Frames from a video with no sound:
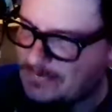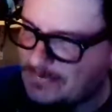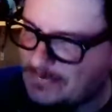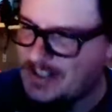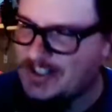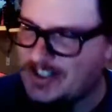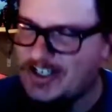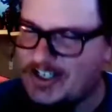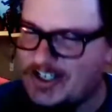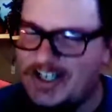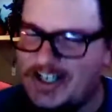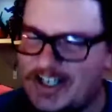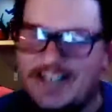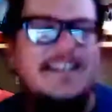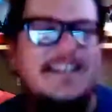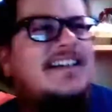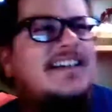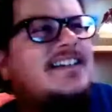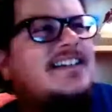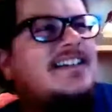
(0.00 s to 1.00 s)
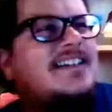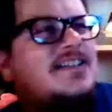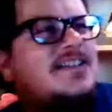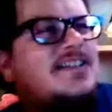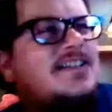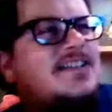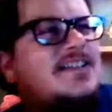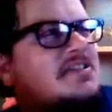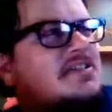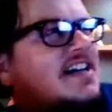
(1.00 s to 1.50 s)
PG. You're supposed to
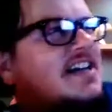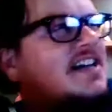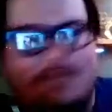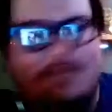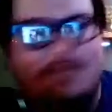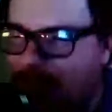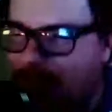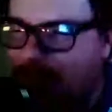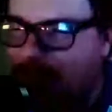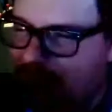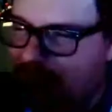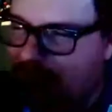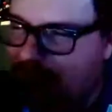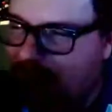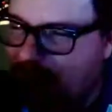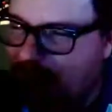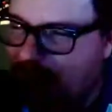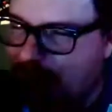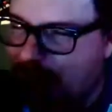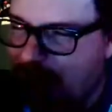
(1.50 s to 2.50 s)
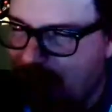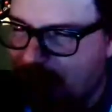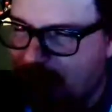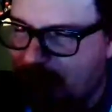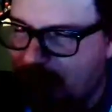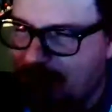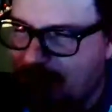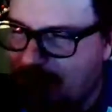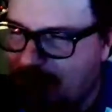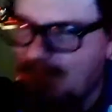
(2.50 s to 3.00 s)
catch up so we can talk about The Punisher.